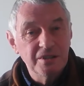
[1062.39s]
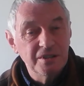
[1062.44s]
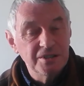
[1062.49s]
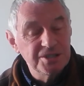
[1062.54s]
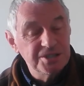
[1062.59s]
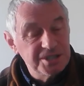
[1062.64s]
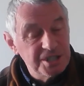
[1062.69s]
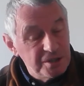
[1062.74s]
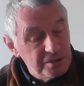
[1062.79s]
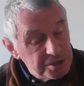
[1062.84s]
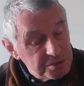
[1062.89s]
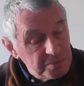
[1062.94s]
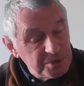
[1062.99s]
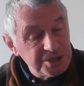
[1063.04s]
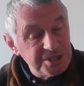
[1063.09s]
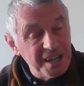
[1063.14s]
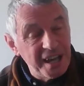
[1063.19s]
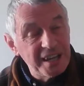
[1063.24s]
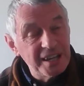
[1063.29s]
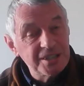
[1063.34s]
serious
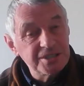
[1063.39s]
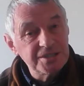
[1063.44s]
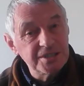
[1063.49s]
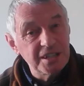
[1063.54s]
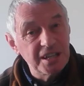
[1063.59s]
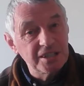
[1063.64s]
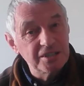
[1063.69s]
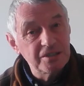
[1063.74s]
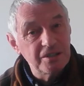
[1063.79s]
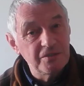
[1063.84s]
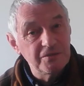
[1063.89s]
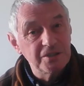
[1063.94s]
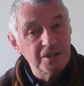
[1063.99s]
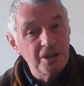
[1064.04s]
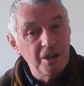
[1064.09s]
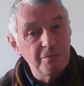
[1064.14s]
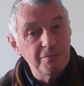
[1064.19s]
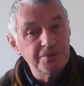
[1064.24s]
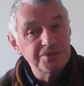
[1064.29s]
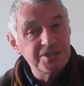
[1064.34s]
mistakes, in covering up